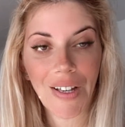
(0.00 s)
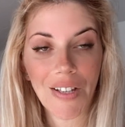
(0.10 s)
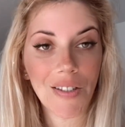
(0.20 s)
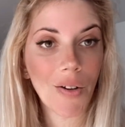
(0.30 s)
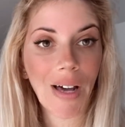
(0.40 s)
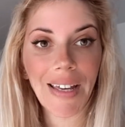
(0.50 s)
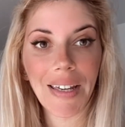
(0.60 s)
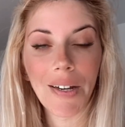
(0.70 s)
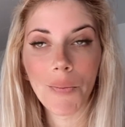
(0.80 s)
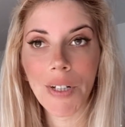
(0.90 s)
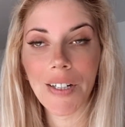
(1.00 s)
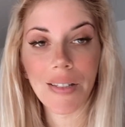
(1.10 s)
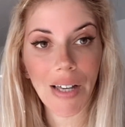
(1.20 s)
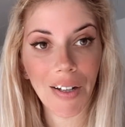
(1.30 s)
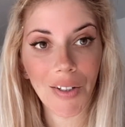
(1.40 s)
So I can't really
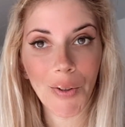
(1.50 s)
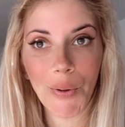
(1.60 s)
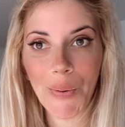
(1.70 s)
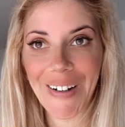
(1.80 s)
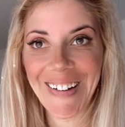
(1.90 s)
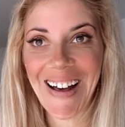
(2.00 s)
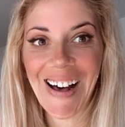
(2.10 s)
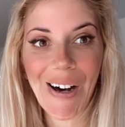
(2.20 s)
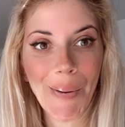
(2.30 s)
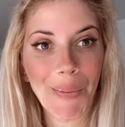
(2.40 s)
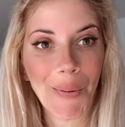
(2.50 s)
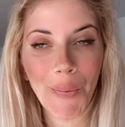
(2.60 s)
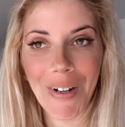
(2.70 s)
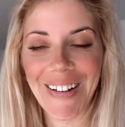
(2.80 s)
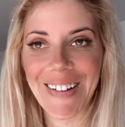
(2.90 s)
tell you
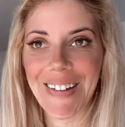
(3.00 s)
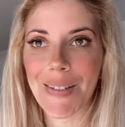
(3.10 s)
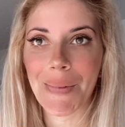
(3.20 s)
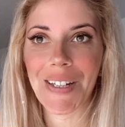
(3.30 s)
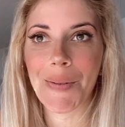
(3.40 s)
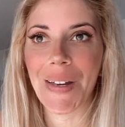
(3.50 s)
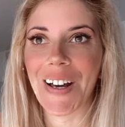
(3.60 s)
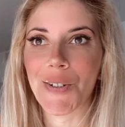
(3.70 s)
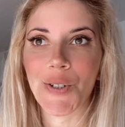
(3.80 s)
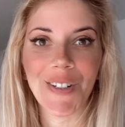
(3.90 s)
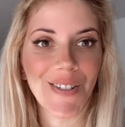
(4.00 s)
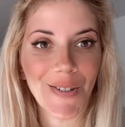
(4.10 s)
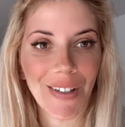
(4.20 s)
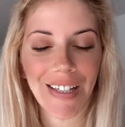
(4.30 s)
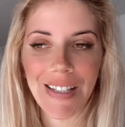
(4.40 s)
what is making me actually
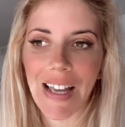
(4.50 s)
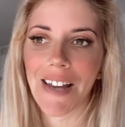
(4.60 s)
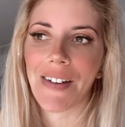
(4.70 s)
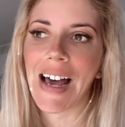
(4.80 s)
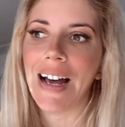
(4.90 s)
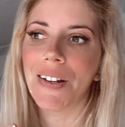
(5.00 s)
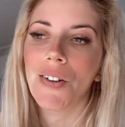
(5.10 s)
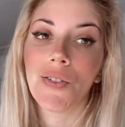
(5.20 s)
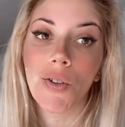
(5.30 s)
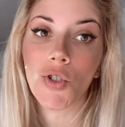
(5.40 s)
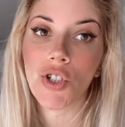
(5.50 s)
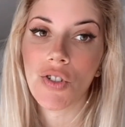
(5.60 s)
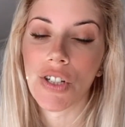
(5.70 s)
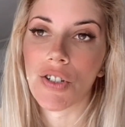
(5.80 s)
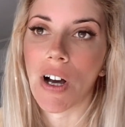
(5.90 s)
do this. I've had a notion
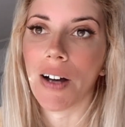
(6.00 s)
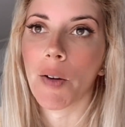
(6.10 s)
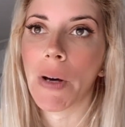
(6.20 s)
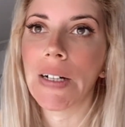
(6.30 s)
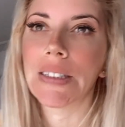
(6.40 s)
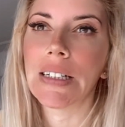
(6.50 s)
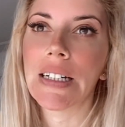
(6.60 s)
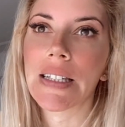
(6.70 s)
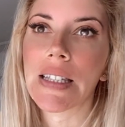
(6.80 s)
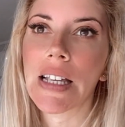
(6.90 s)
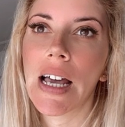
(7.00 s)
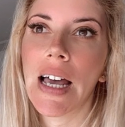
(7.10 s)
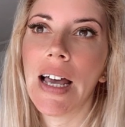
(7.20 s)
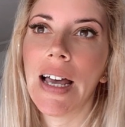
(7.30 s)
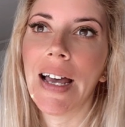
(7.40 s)
to talk about this,
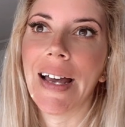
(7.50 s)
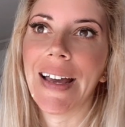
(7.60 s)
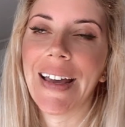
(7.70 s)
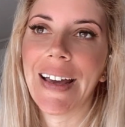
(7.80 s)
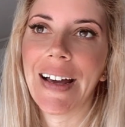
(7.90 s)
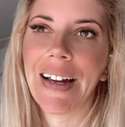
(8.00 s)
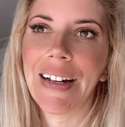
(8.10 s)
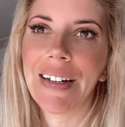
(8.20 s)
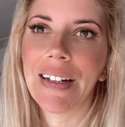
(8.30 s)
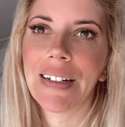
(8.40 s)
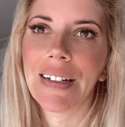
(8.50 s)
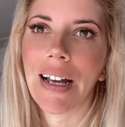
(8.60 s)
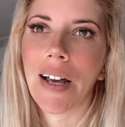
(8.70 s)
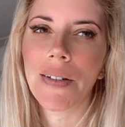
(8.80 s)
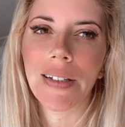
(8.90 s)
and
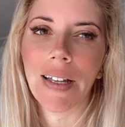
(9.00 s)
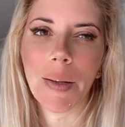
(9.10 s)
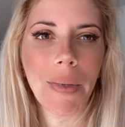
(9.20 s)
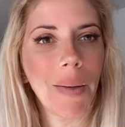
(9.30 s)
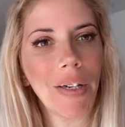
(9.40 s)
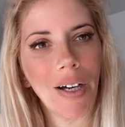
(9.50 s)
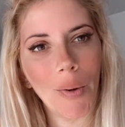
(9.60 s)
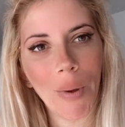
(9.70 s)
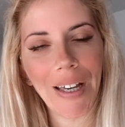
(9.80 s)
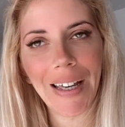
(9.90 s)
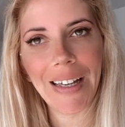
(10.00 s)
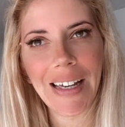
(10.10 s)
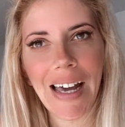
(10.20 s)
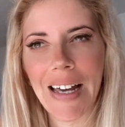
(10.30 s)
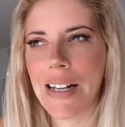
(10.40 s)
I was like, maybe I'll
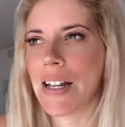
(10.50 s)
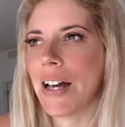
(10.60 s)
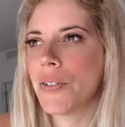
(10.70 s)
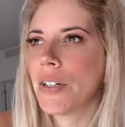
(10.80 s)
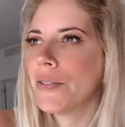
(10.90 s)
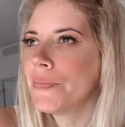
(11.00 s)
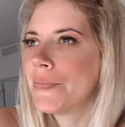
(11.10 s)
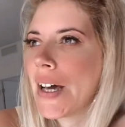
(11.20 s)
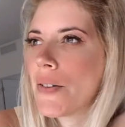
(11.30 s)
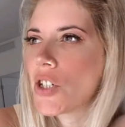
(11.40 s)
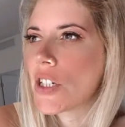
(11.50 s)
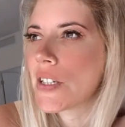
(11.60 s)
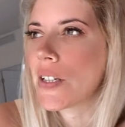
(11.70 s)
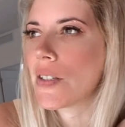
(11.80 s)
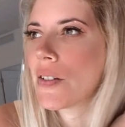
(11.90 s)
wait. And I don't know, I was
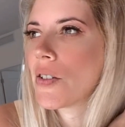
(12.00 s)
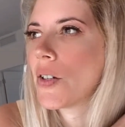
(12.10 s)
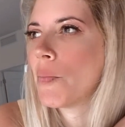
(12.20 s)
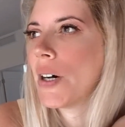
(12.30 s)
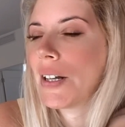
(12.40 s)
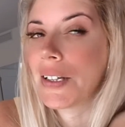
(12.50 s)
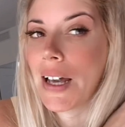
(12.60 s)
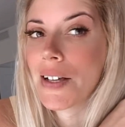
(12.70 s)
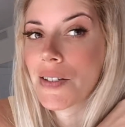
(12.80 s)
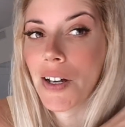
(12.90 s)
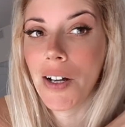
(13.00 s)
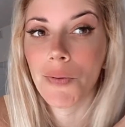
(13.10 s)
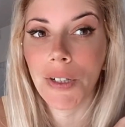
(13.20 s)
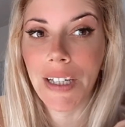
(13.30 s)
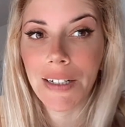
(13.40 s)
just listening to a podcast,
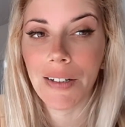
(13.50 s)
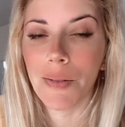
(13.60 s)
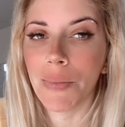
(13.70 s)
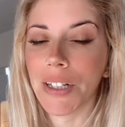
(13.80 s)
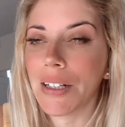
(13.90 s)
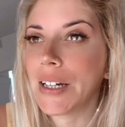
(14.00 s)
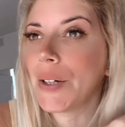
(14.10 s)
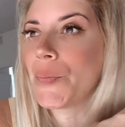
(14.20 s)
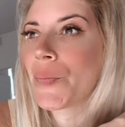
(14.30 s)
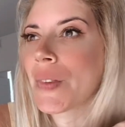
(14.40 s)
unrelated completely,